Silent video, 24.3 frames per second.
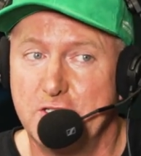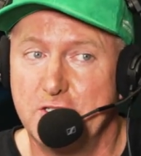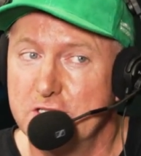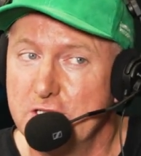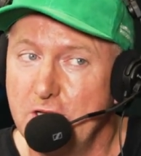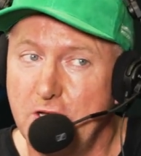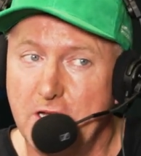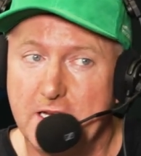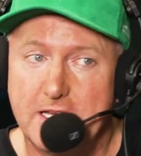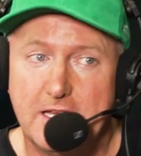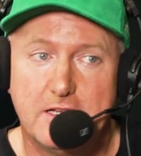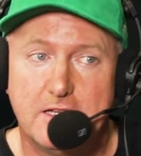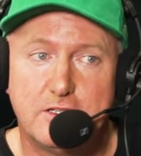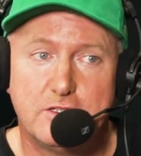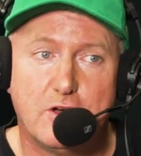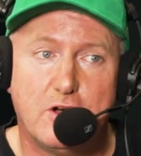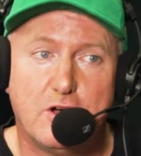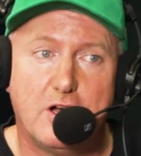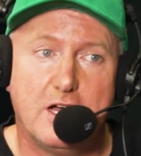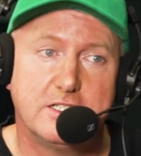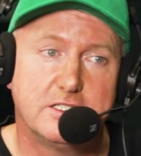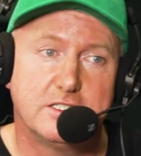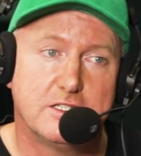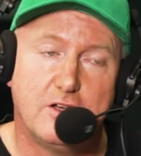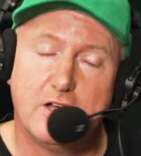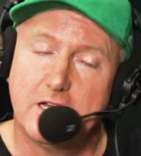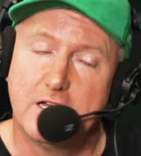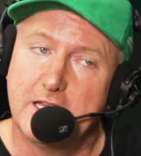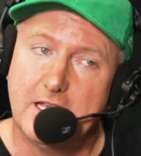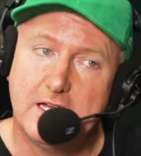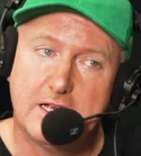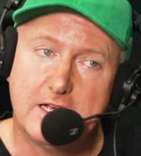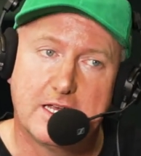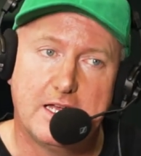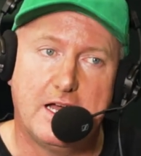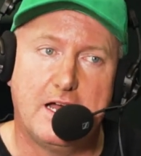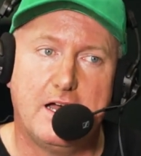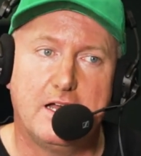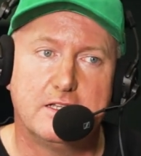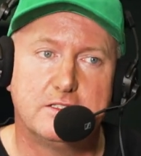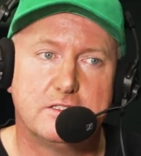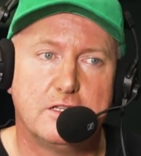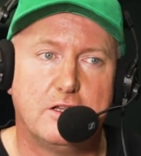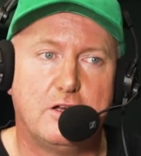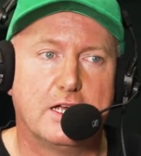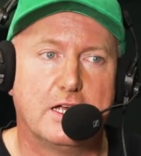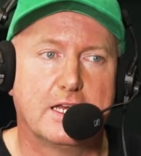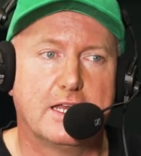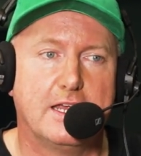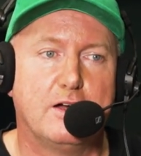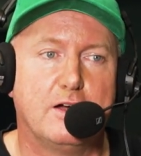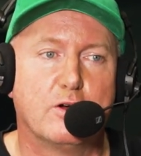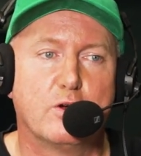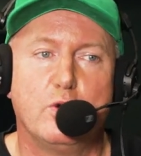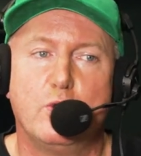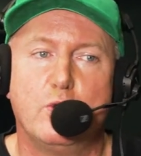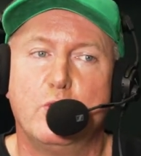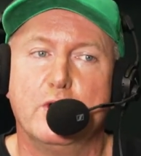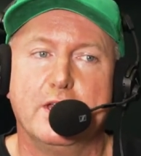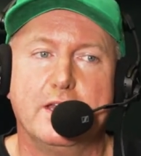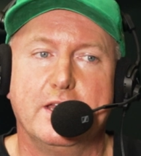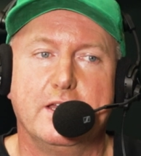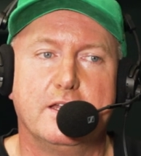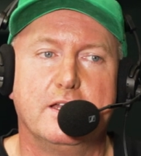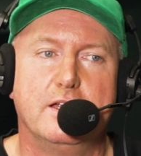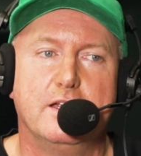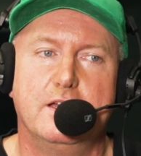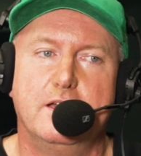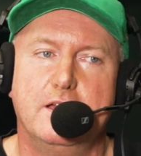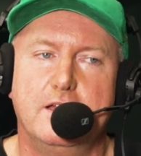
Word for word: just like our dice, like our cards, like our coin